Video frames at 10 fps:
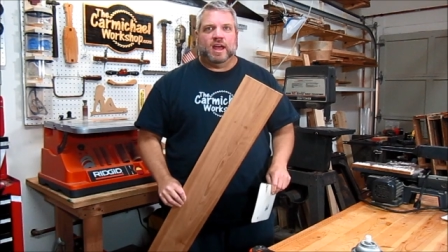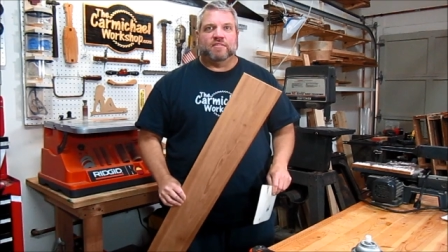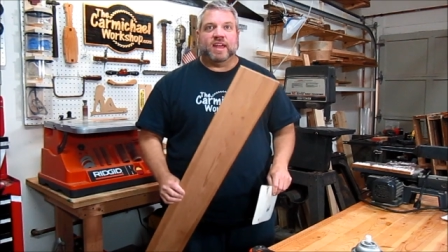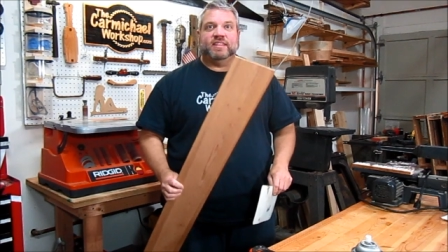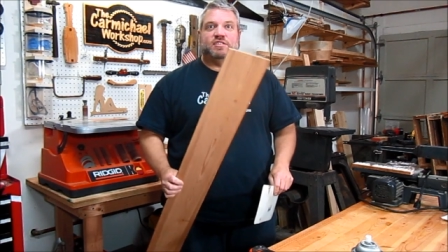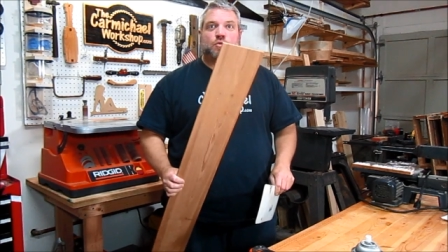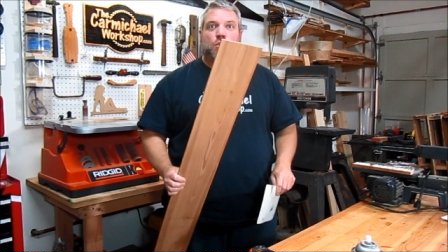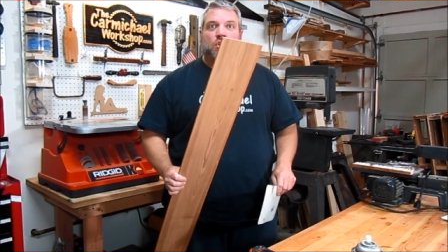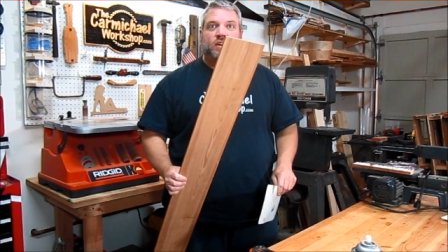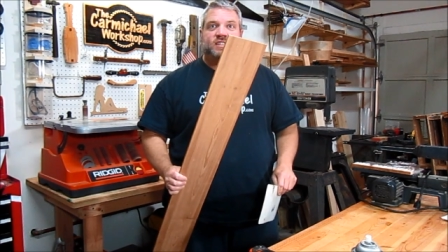I've got this
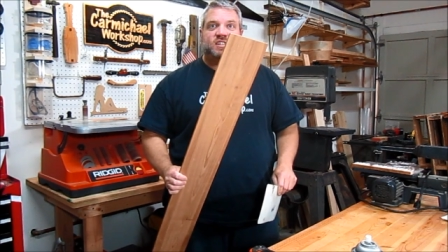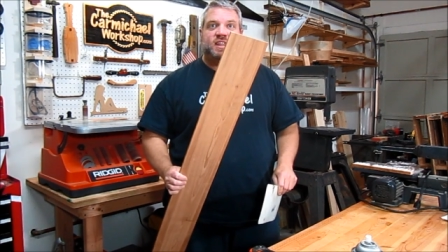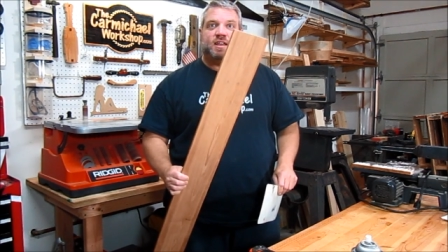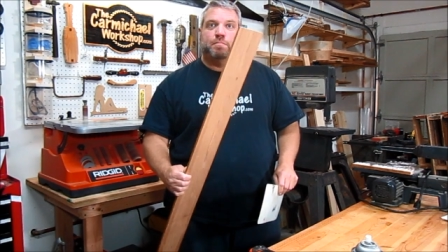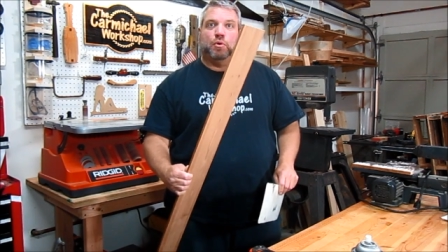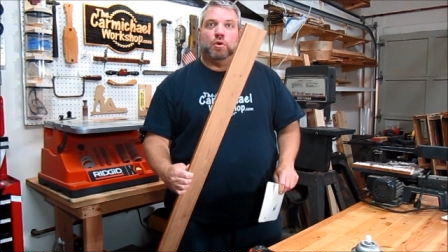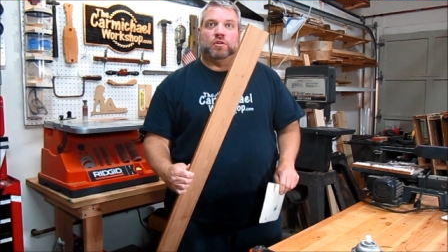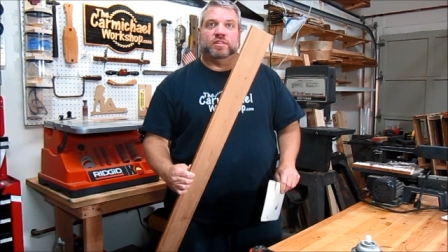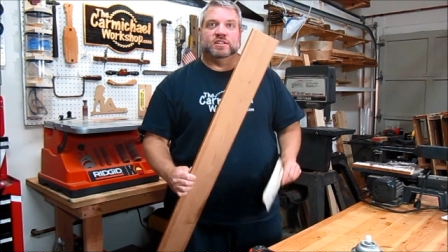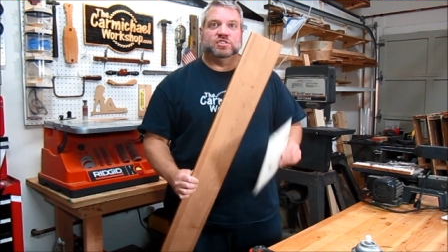1/4-inch thick
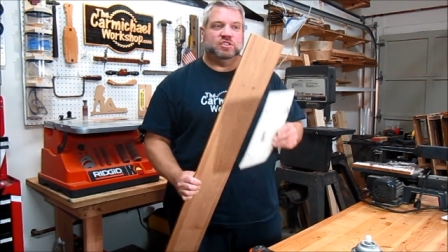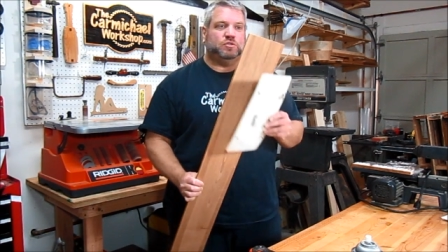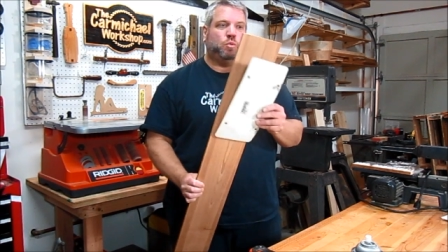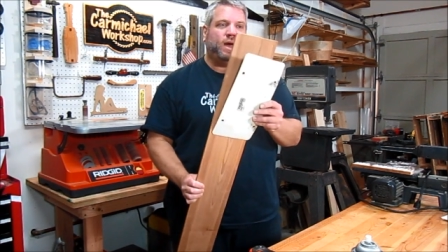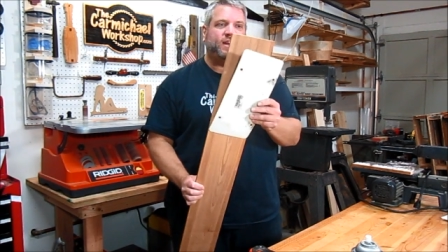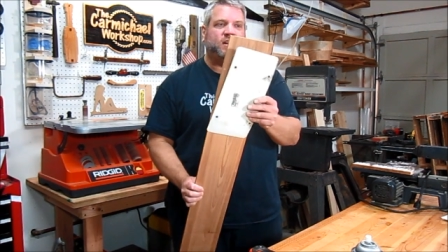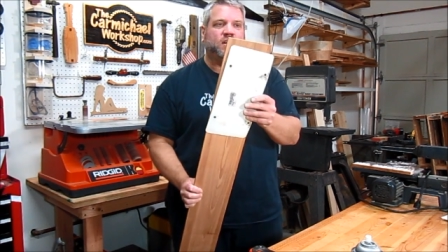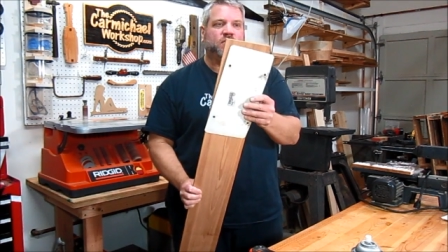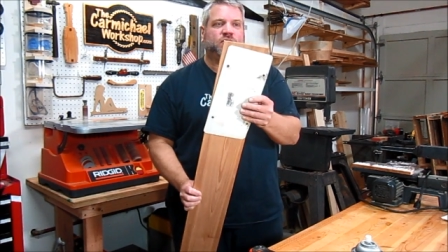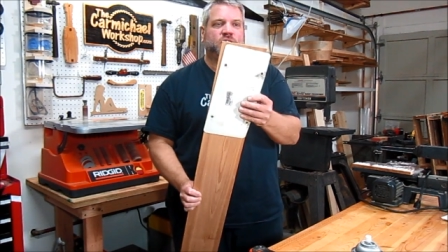board that's just wide
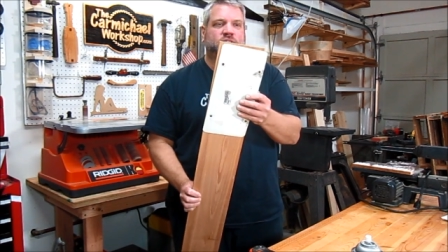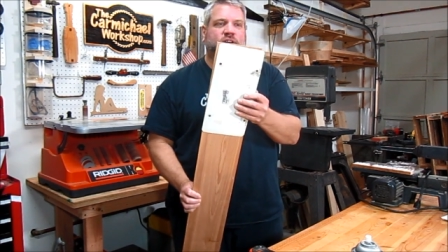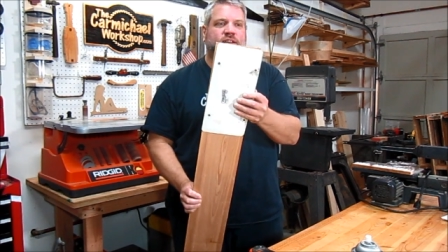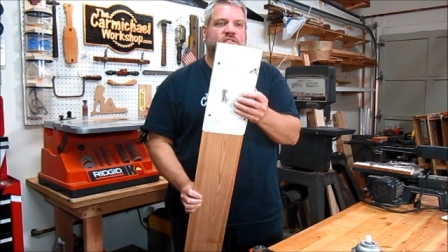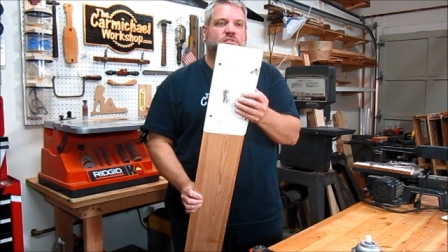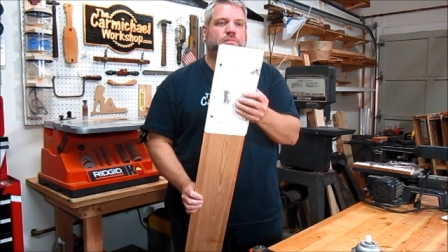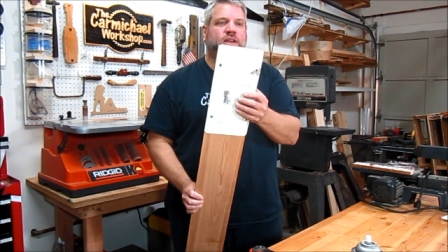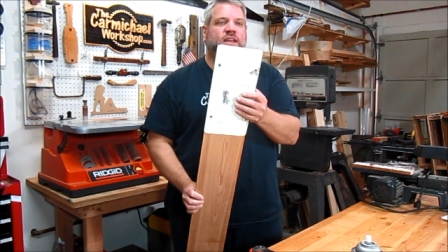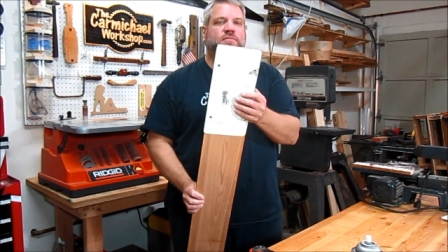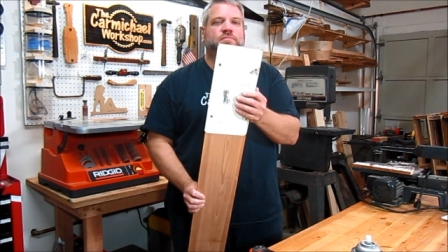enough for this license
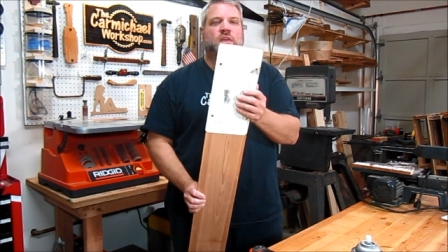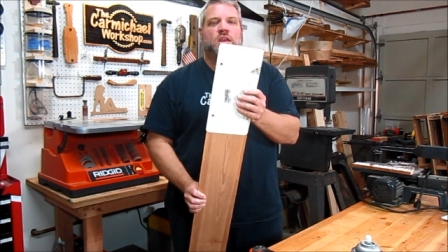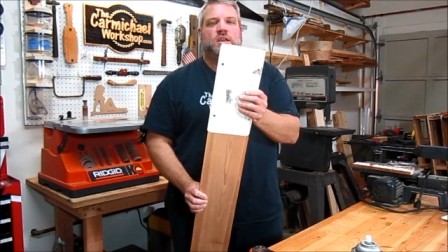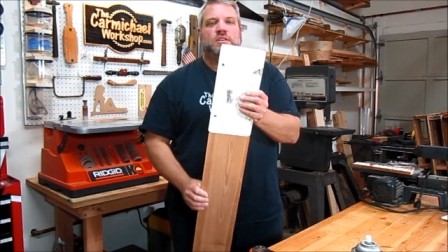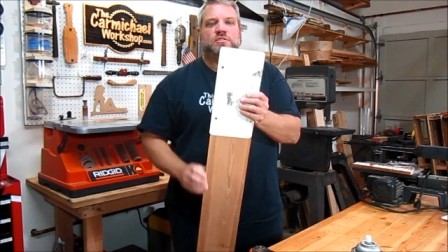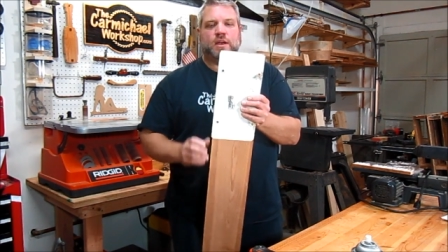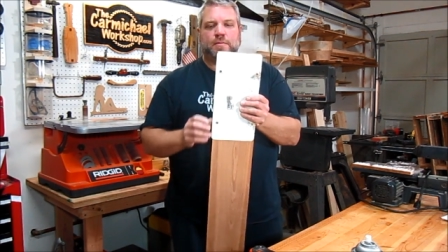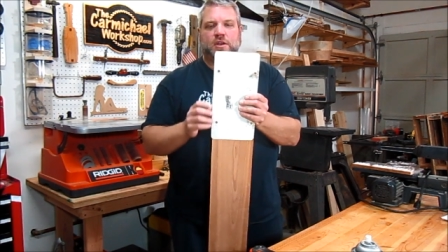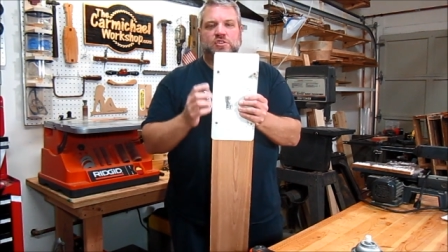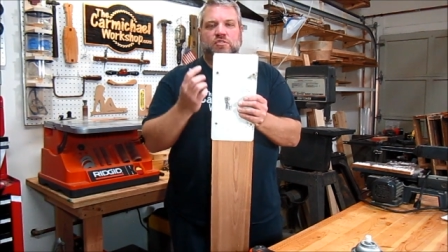plate. So
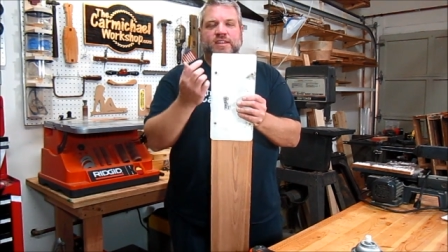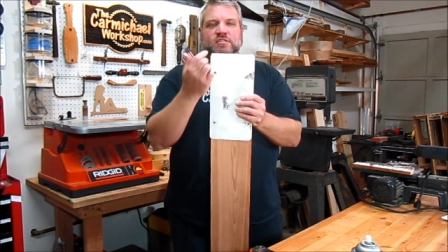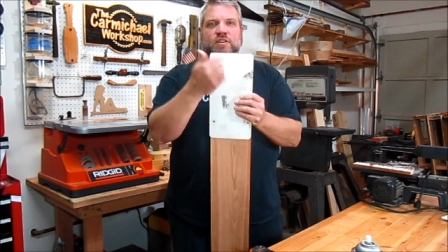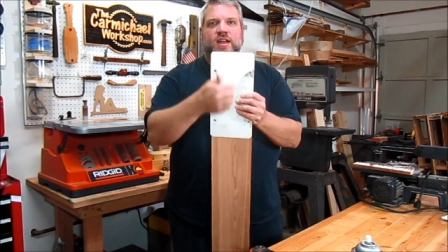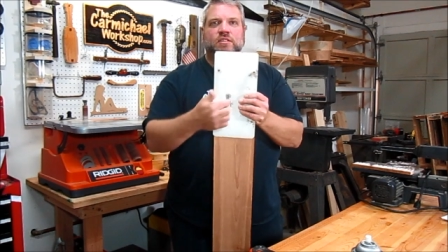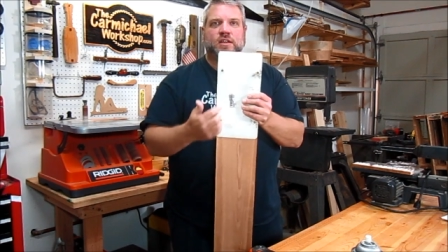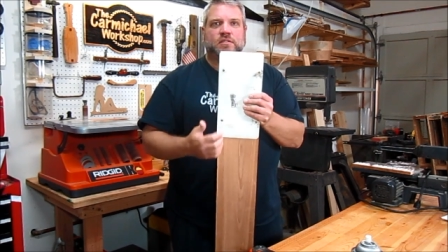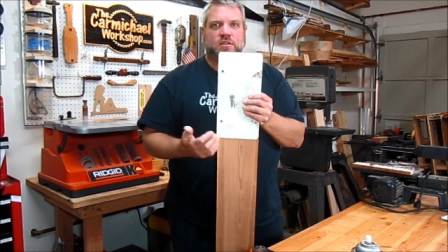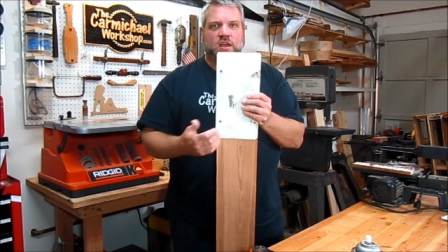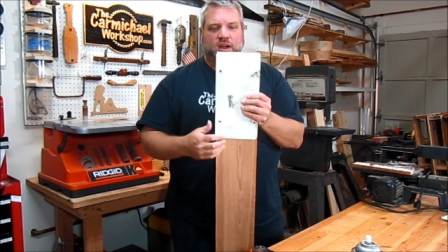I'm going to trace around it,
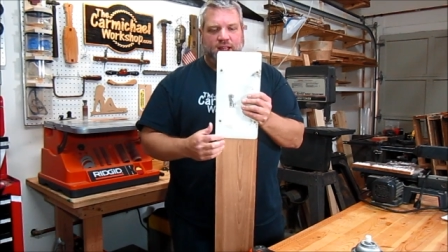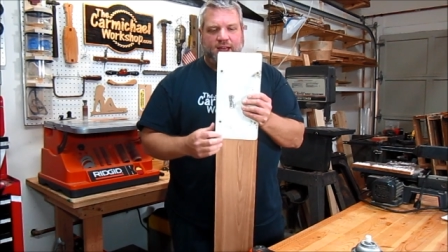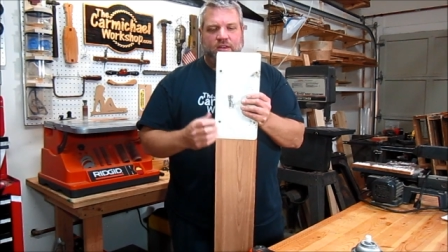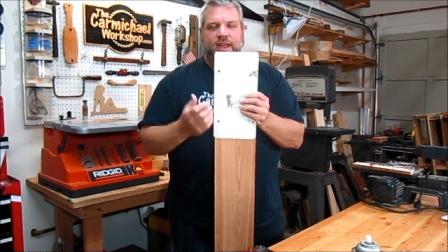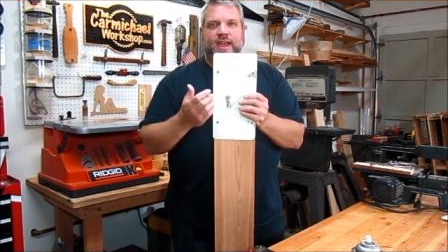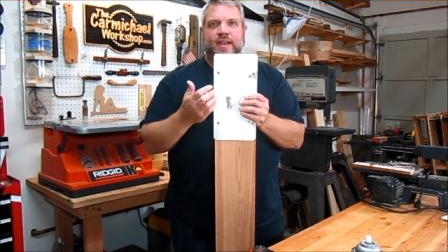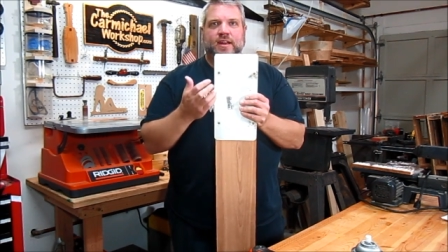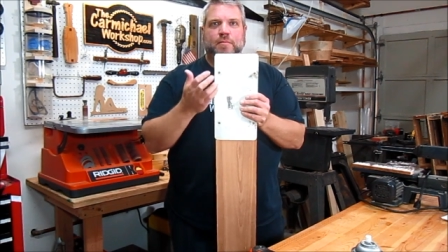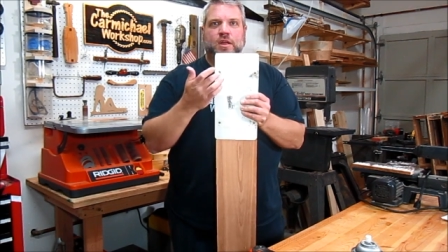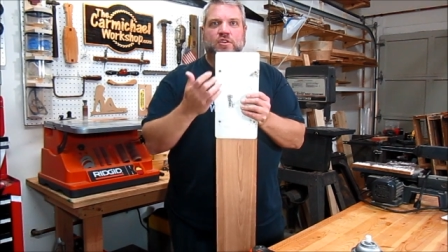cut it out,
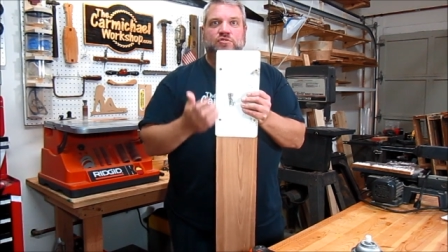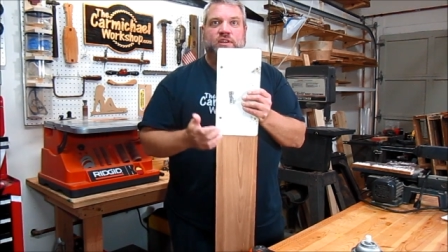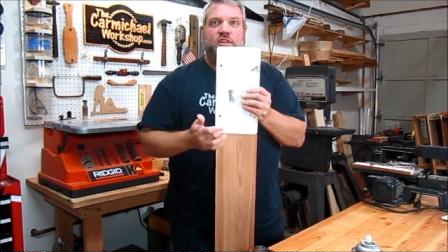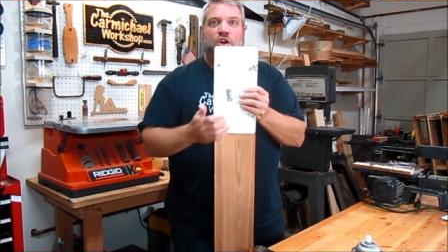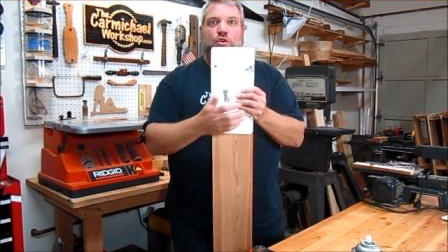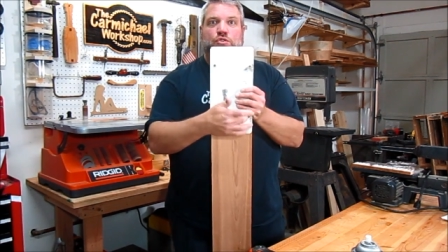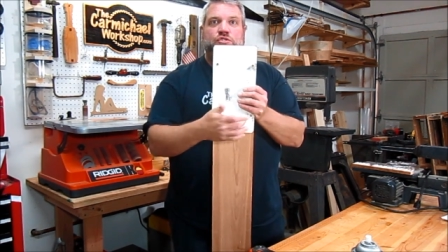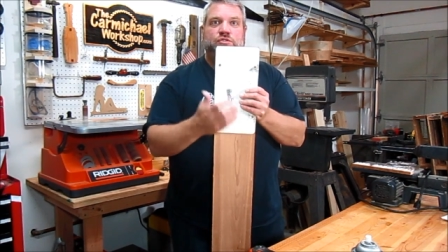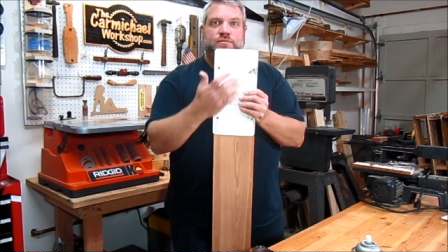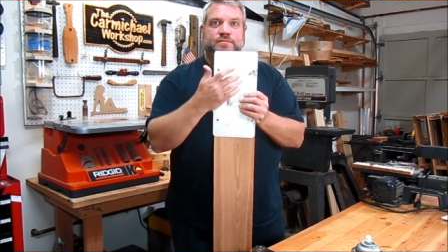and I'm going to drill the
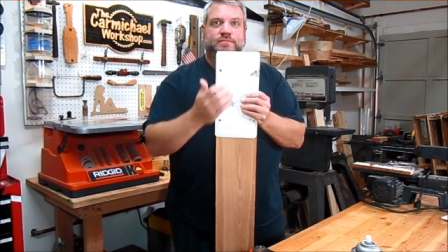holes.